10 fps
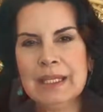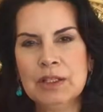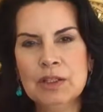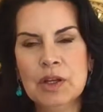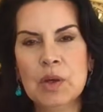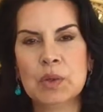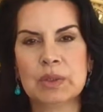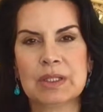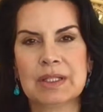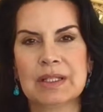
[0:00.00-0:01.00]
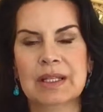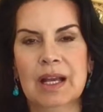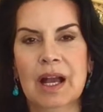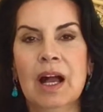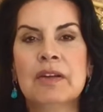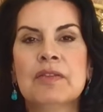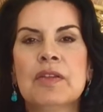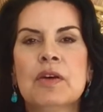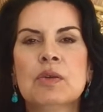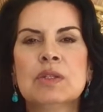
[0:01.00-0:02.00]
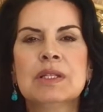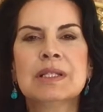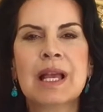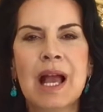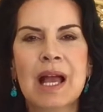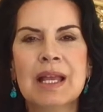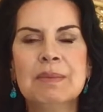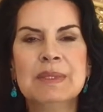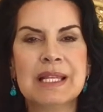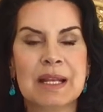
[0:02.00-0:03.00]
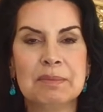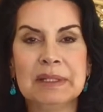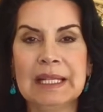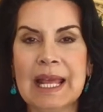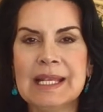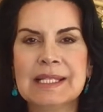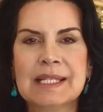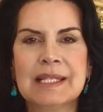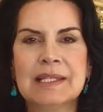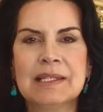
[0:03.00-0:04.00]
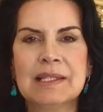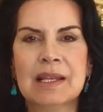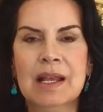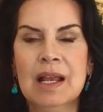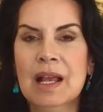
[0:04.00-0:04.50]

note of those times and places, the